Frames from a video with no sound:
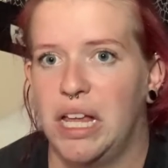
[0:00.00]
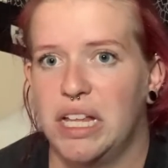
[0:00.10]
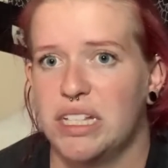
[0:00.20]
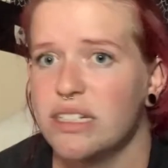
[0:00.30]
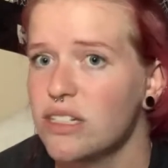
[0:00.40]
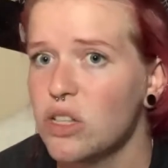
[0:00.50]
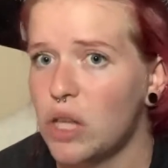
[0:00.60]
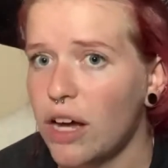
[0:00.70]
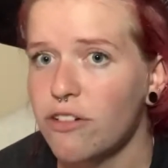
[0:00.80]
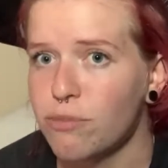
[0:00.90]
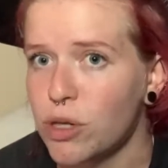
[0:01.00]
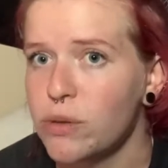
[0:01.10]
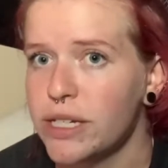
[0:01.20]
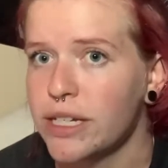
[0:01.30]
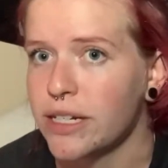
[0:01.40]
that's a lot of
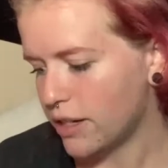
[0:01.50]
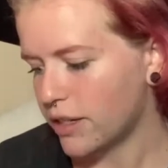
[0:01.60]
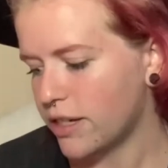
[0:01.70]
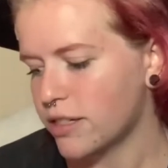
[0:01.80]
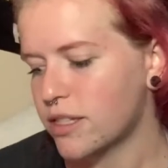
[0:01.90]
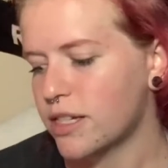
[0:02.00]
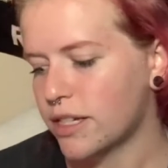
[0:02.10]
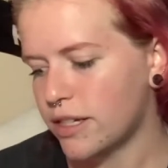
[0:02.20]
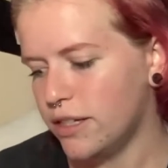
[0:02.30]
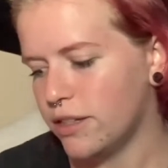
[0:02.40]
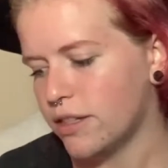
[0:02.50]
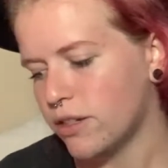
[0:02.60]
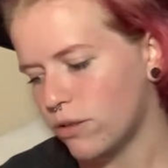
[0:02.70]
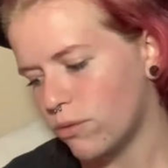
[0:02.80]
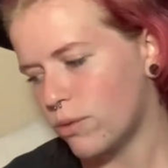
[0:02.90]
protein. I'm gonna stick in the
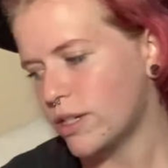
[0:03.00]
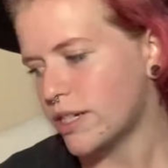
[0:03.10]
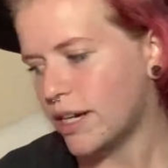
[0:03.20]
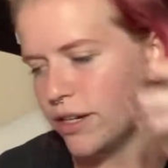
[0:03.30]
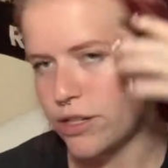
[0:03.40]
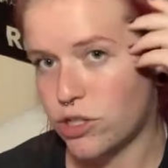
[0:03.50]
110